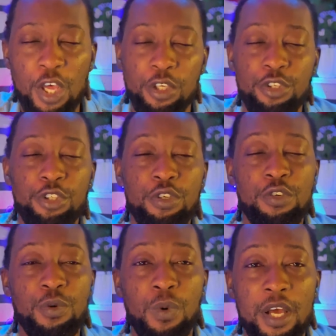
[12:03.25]
You should
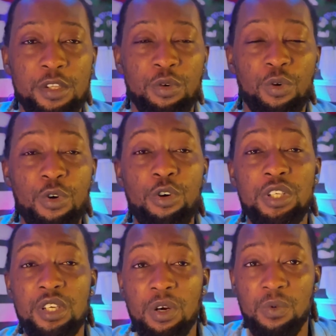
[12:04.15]
do well to hold
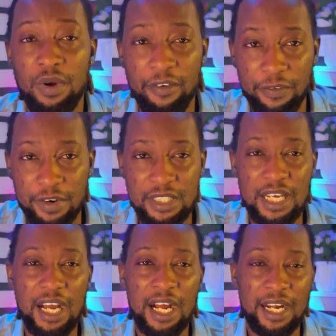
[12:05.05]
your referees
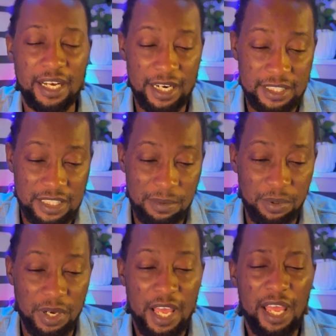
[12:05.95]
accountable.